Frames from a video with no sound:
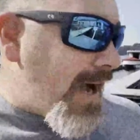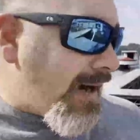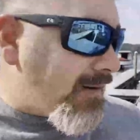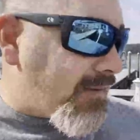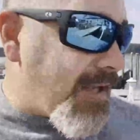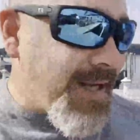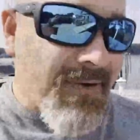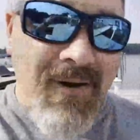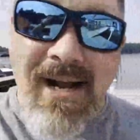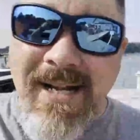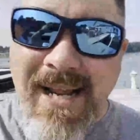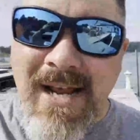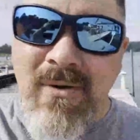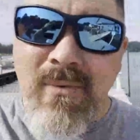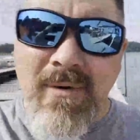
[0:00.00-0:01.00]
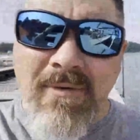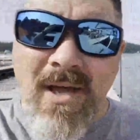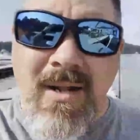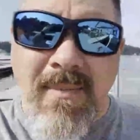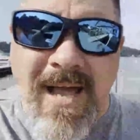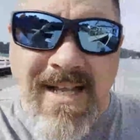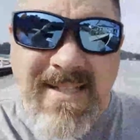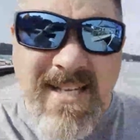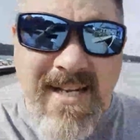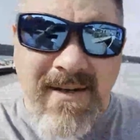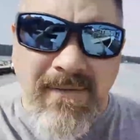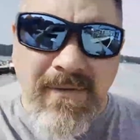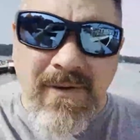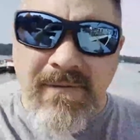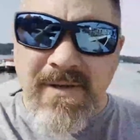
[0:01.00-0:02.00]
Our lake right now, we've got about
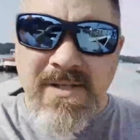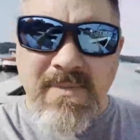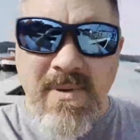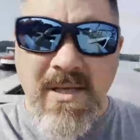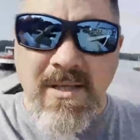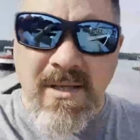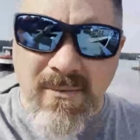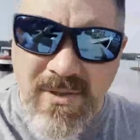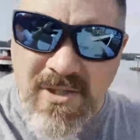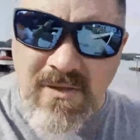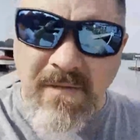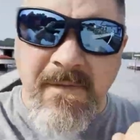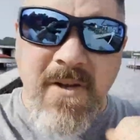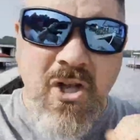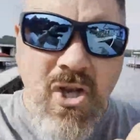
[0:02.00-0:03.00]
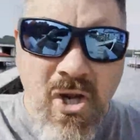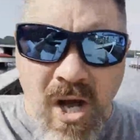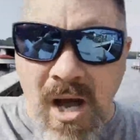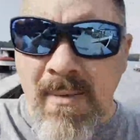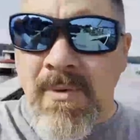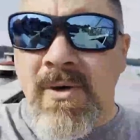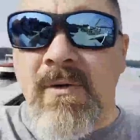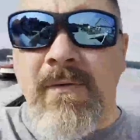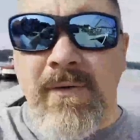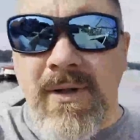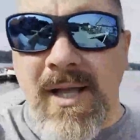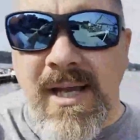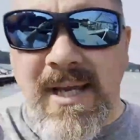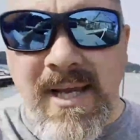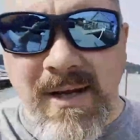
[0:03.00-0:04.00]
10 foot of visibility, which is phenomenal for
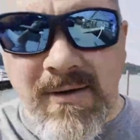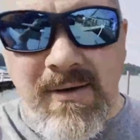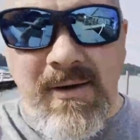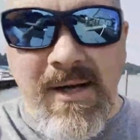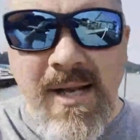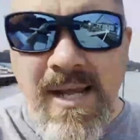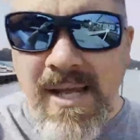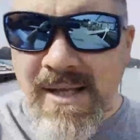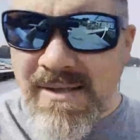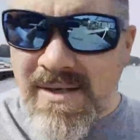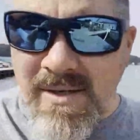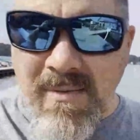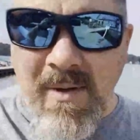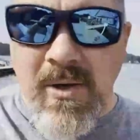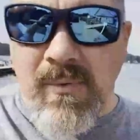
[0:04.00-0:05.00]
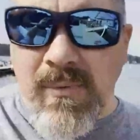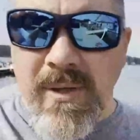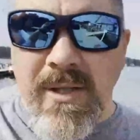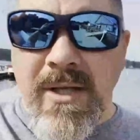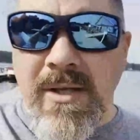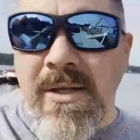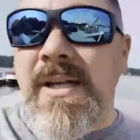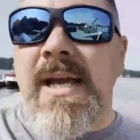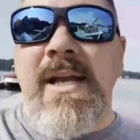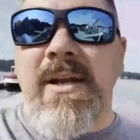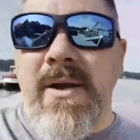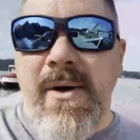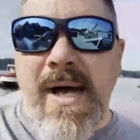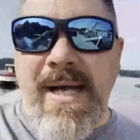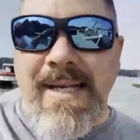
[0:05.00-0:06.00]
Lake Hickory. It's going to be a really good day
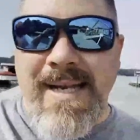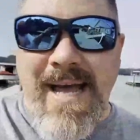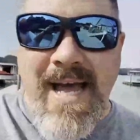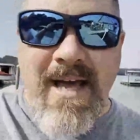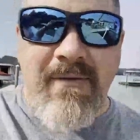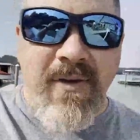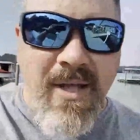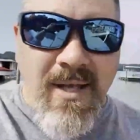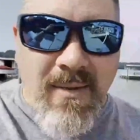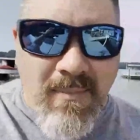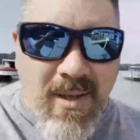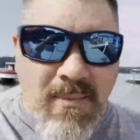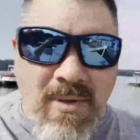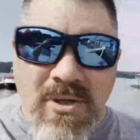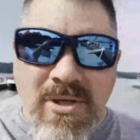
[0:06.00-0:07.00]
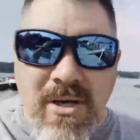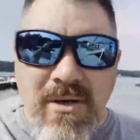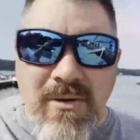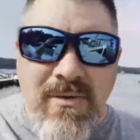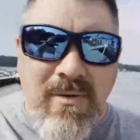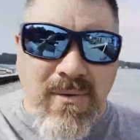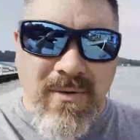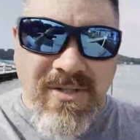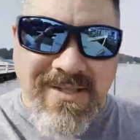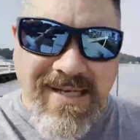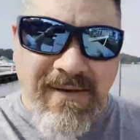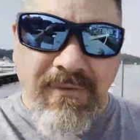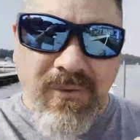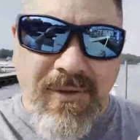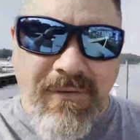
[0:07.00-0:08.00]
to go out and dive. But I'm going to show you
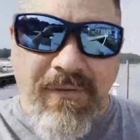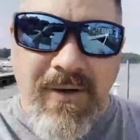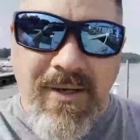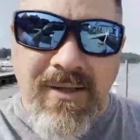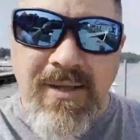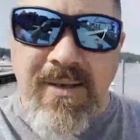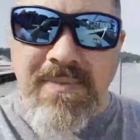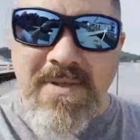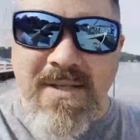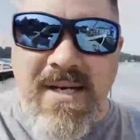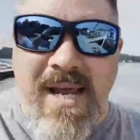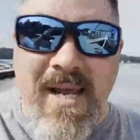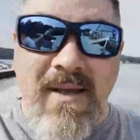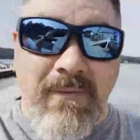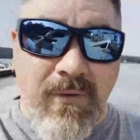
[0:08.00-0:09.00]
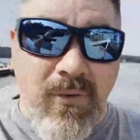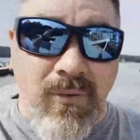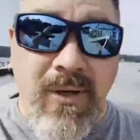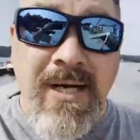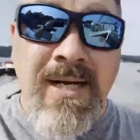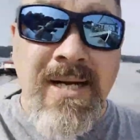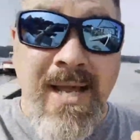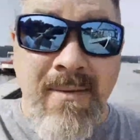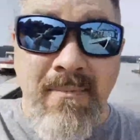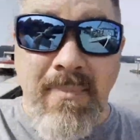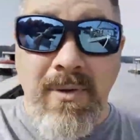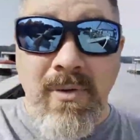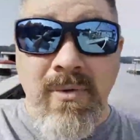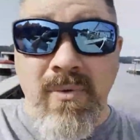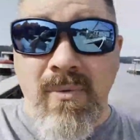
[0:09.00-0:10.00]
several different clips today of green and
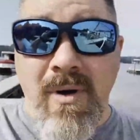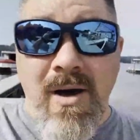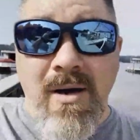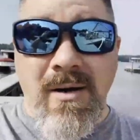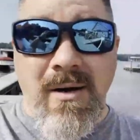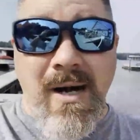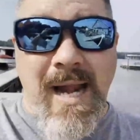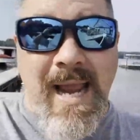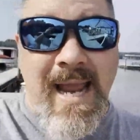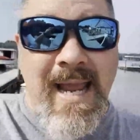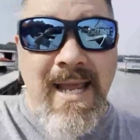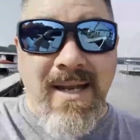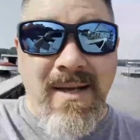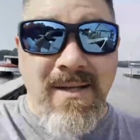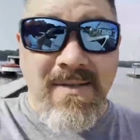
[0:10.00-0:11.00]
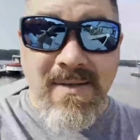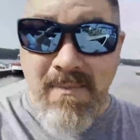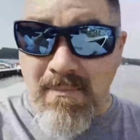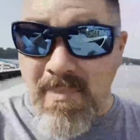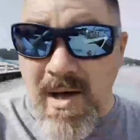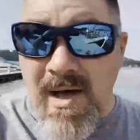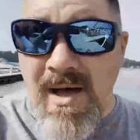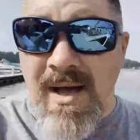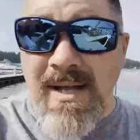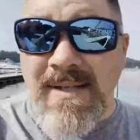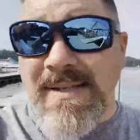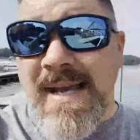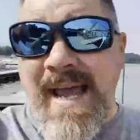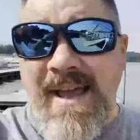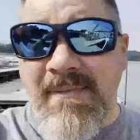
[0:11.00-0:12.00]
blue water and some
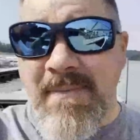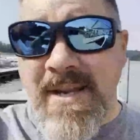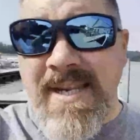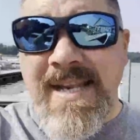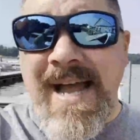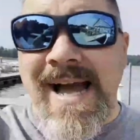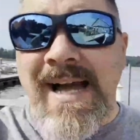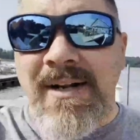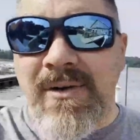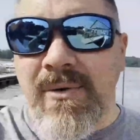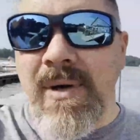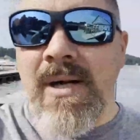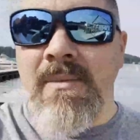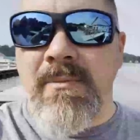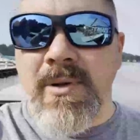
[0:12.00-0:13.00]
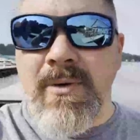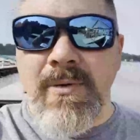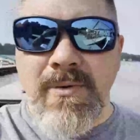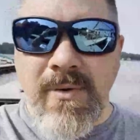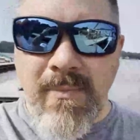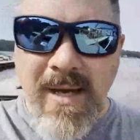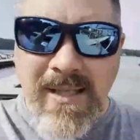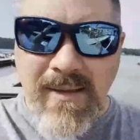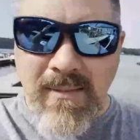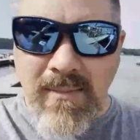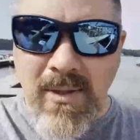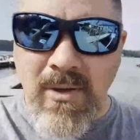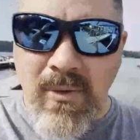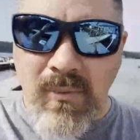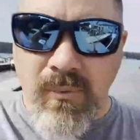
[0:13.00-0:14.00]
ponds that have been dyed green and blue to make
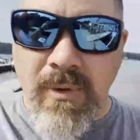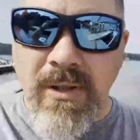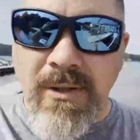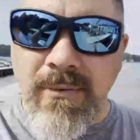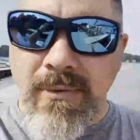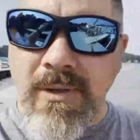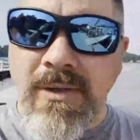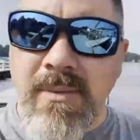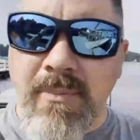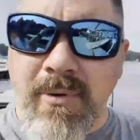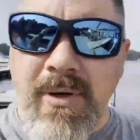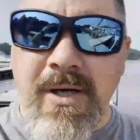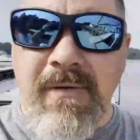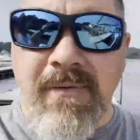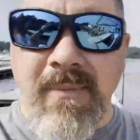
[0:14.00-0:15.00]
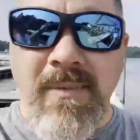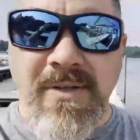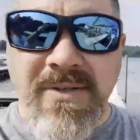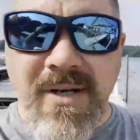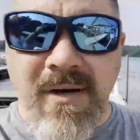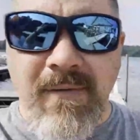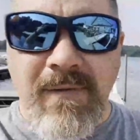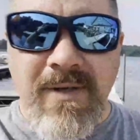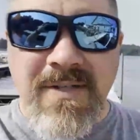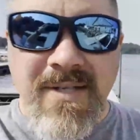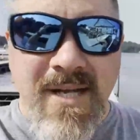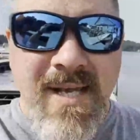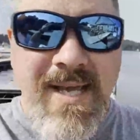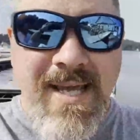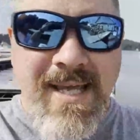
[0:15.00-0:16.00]
them look really, really pretty from the surface.
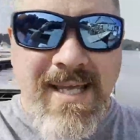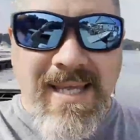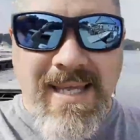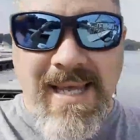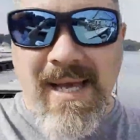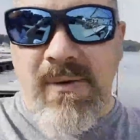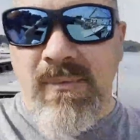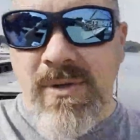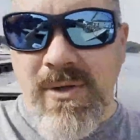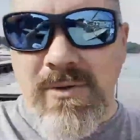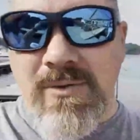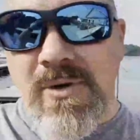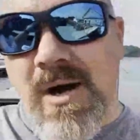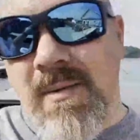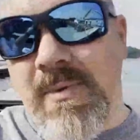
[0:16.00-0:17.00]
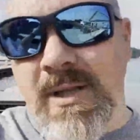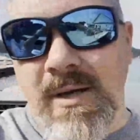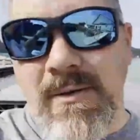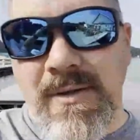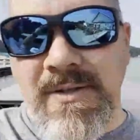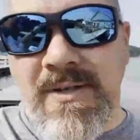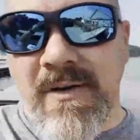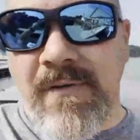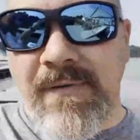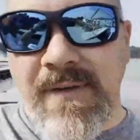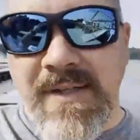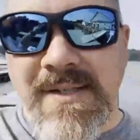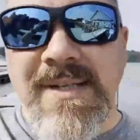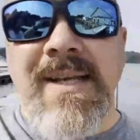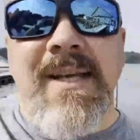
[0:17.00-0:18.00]
Yet when you drop below the
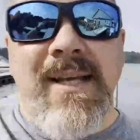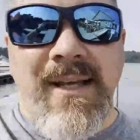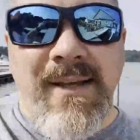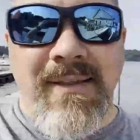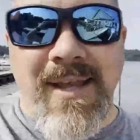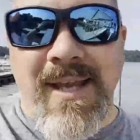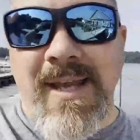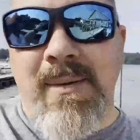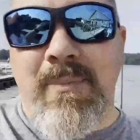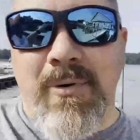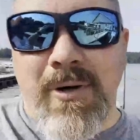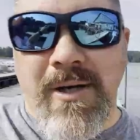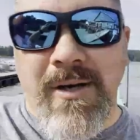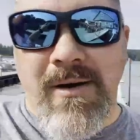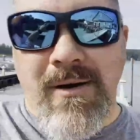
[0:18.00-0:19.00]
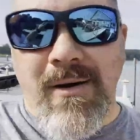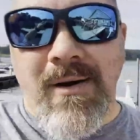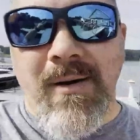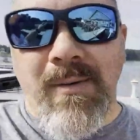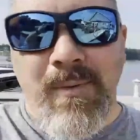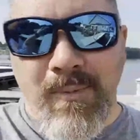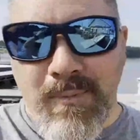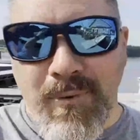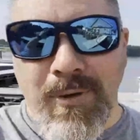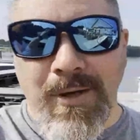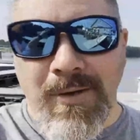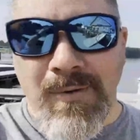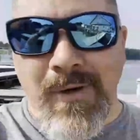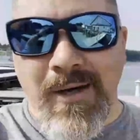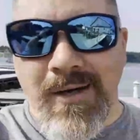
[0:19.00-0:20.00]
surface, they get pretty dark
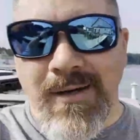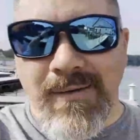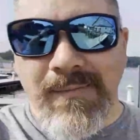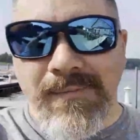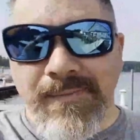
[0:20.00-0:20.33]
pretty quick.